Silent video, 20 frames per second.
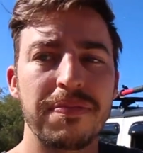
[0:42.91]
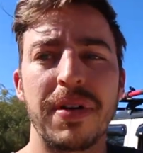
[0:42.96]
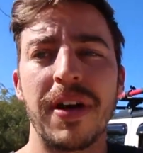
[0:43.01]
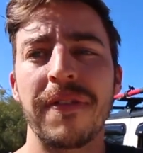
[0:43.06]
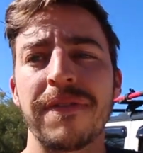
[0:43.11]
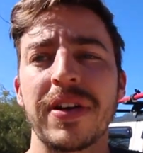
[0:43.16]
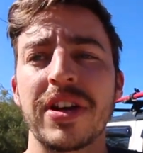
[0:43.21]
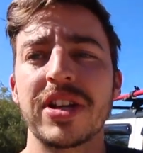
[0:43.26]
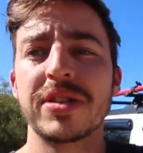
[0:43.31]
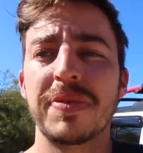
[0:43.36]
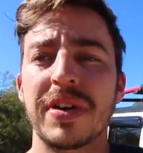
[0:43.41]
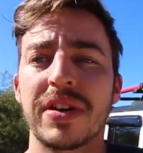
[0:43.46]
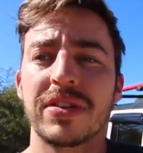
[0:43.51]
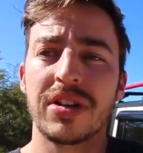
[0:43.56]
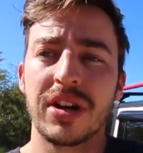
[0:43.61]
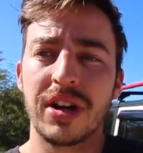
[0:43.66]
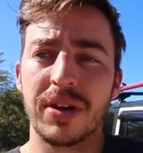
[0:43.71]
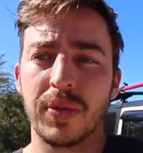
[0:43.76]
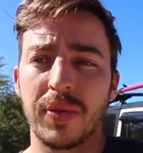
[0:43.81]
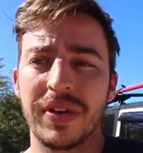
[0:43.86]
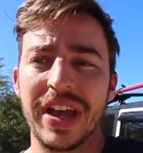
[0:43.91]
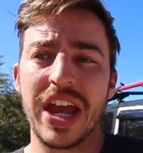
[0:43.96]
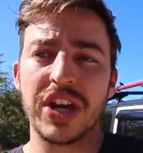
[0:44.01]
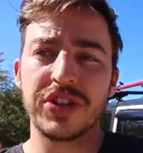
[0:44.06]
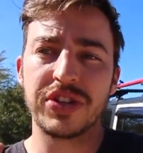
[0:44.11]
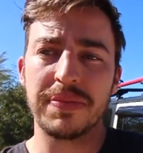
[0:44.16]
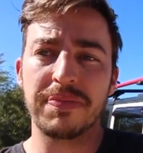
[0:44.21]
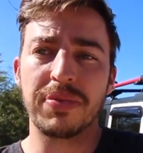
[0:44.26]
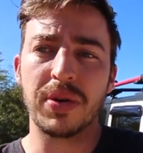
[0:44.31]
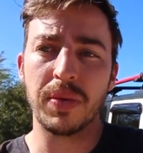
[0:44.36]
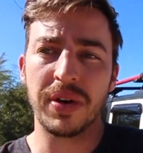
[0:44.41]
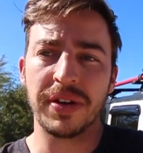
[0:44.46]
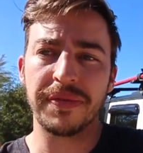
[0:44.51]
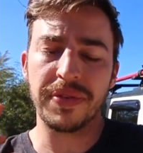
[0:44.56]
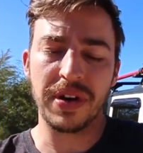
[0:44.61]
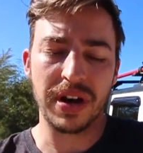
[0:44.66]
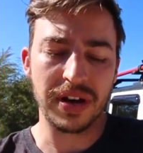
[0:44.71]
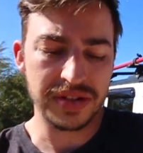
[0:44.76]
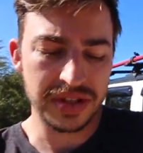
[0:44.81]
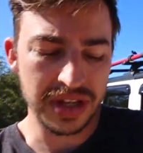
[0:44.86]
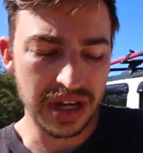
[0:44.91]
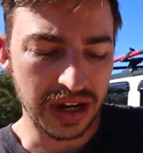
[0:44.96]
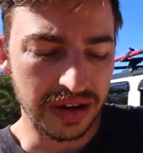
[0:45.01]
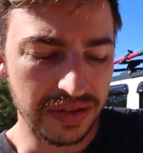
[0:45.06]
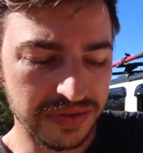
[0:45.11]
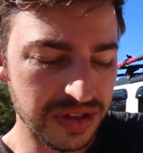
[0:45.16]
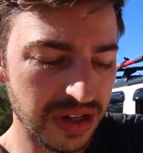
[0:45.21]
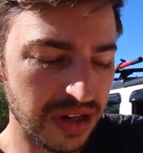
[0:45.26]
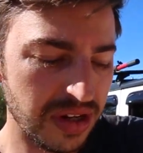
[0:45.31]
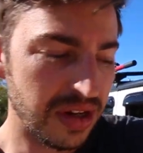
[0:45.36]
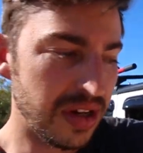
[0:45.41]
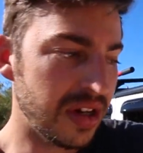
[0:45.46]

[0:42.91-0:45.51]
But I think it's about time that we actually bought one for ourselves.